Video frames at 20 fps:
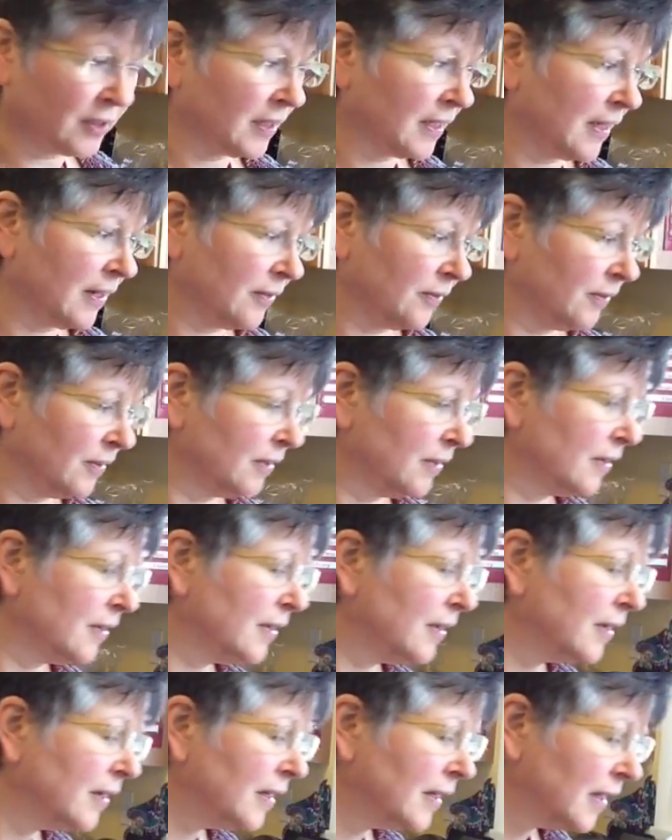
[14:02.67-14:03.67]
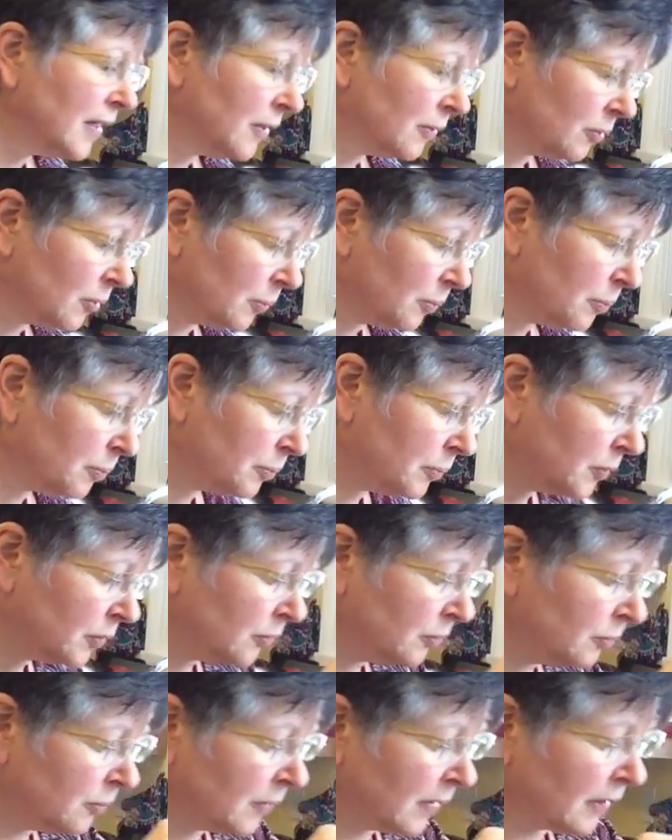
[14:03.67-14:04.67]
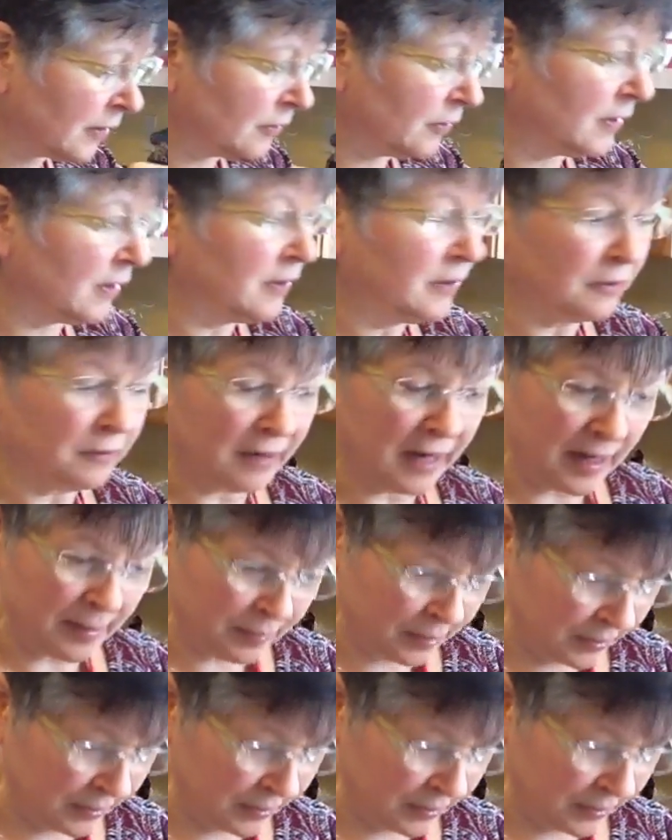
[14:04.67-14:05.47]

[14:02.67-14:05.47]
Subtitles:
out. I don't need the wrapper,